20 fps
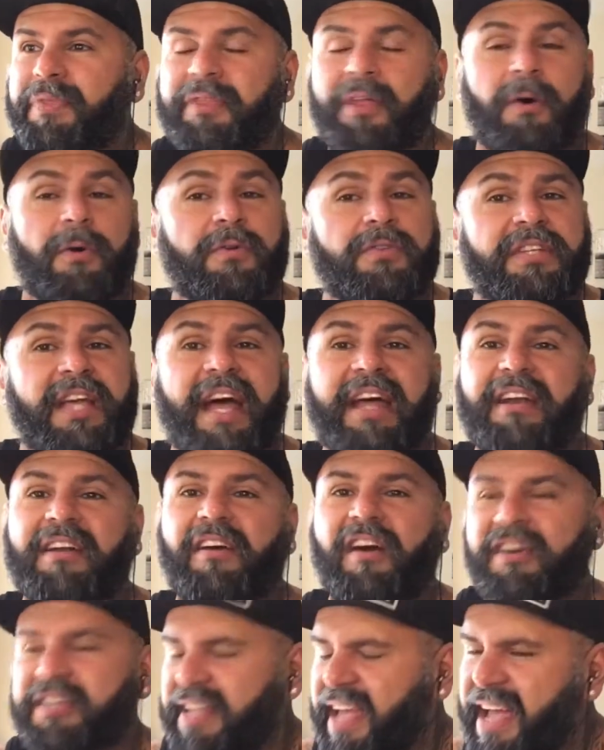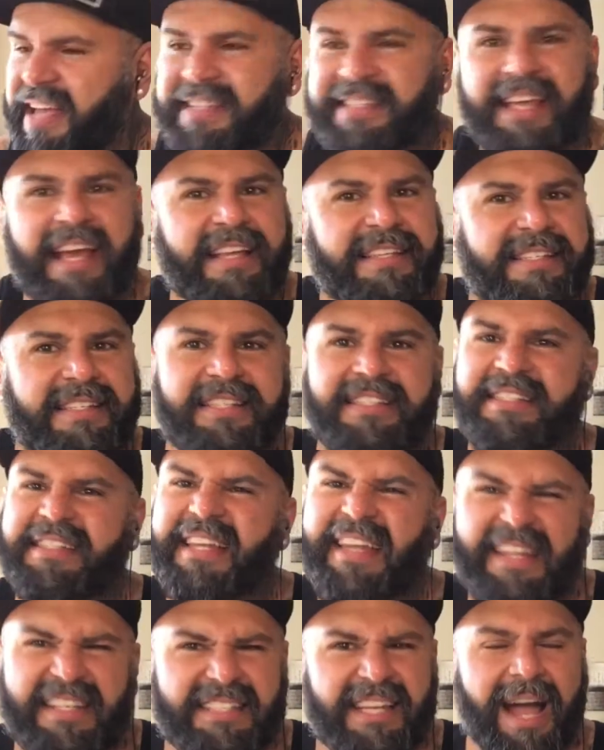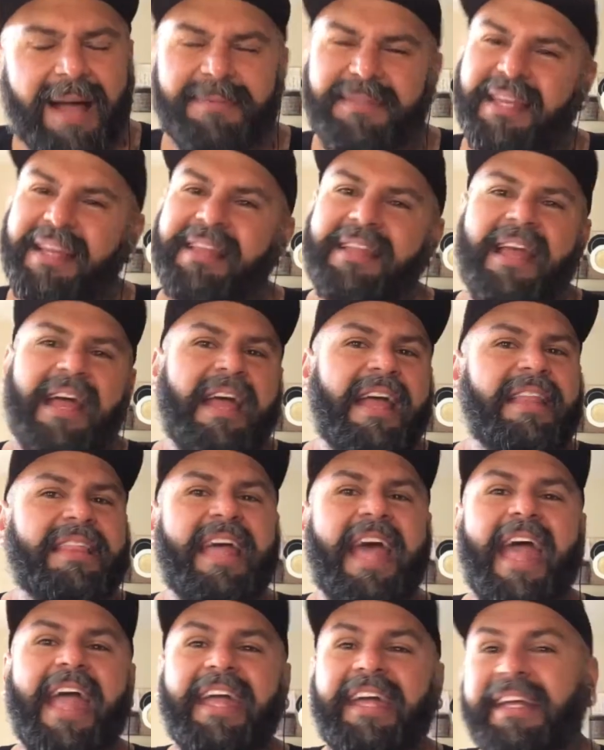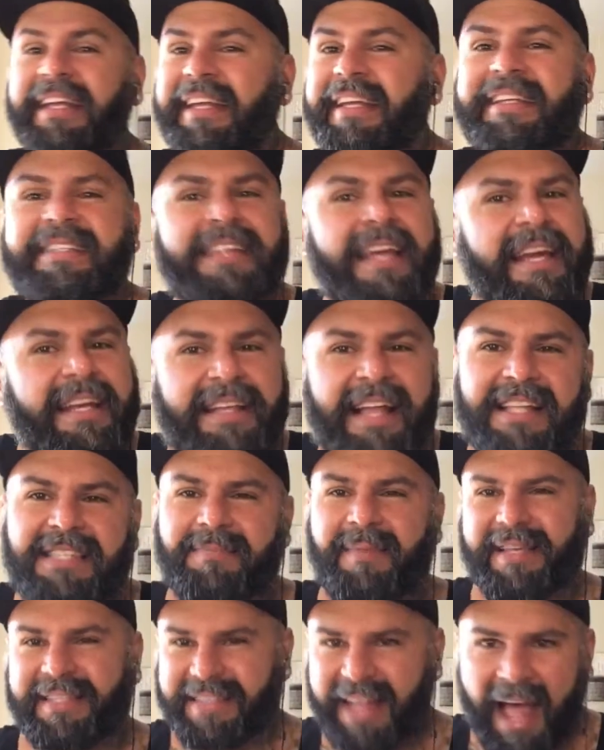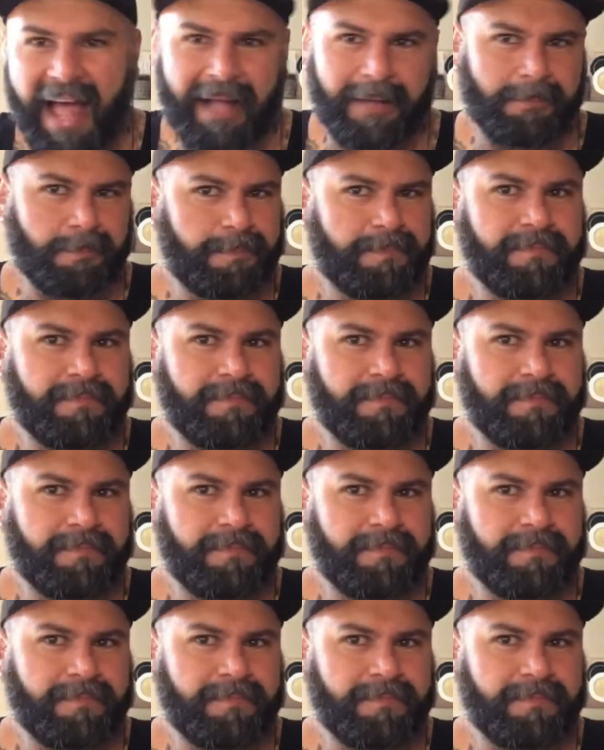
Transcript: those kind of cars, SSs, T-tops, the 80s, that's my style.